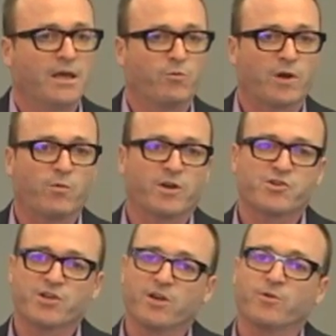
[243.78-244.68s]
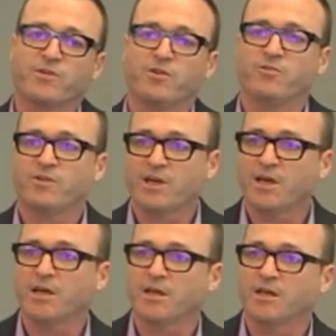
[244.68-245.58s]
And what I want to share with you
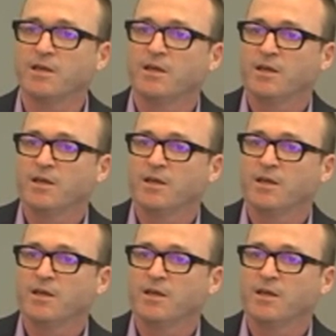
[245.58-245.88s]
today